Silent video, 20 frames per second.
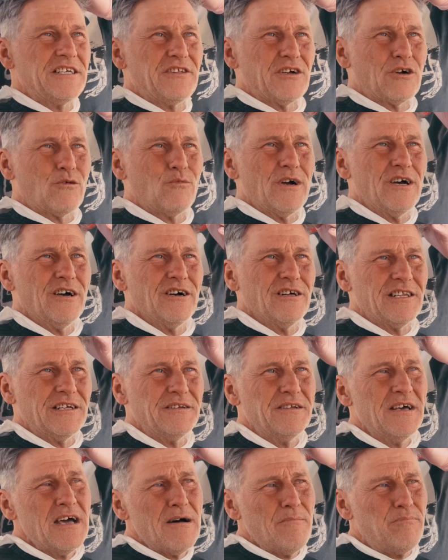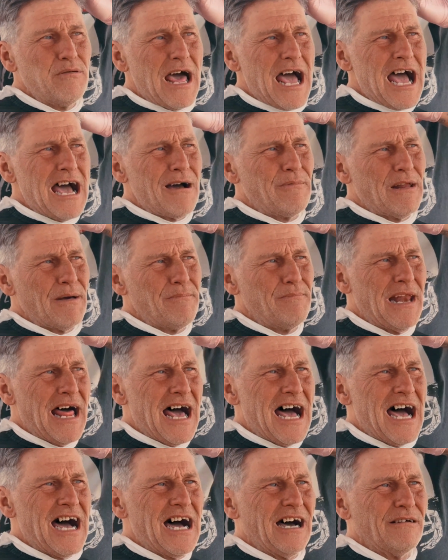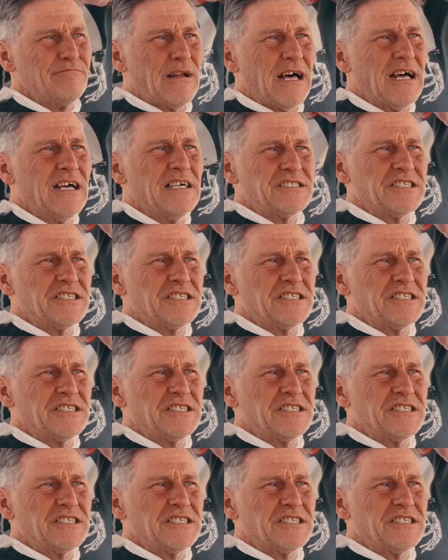their will and blah blah blah and blah.